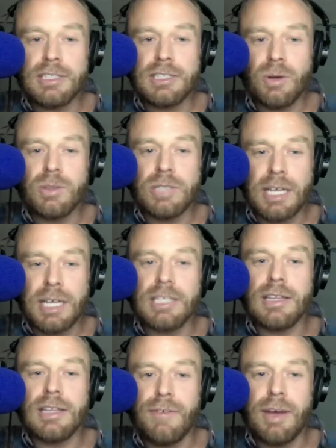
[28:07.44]
contacted
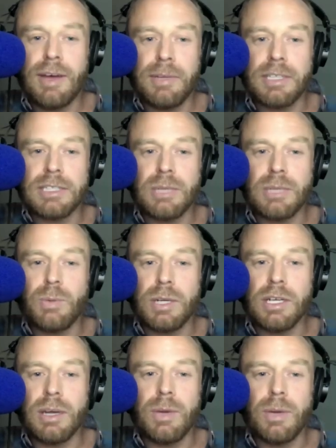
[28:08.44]
that family and said, "We
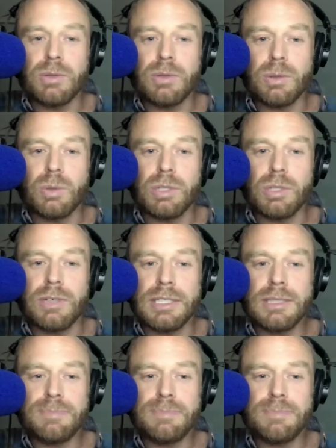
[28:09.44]
know where your daughter is."